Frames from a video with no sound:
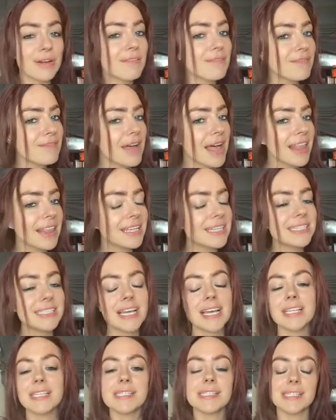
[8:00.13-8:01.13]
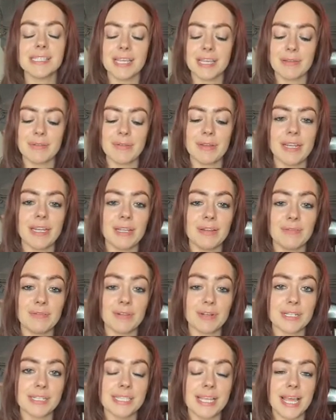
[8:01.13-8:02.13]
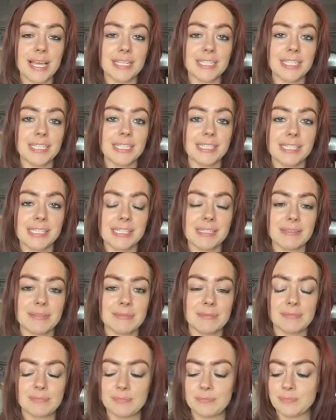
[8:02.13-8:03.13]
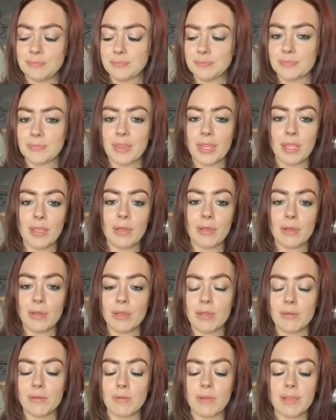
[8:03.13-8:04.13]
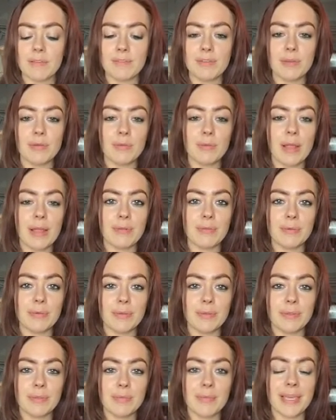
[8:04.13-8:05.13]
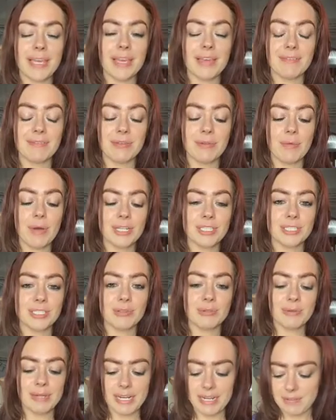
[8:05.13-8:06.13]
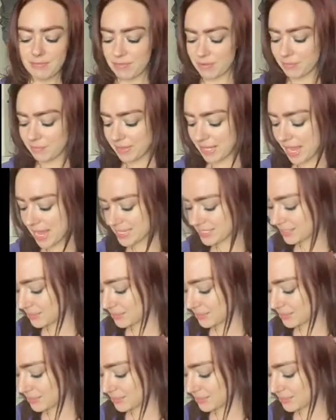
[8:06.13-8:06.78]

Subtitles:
Valentine's Day reading for Saggies? If you read with me, if you watched the reading from last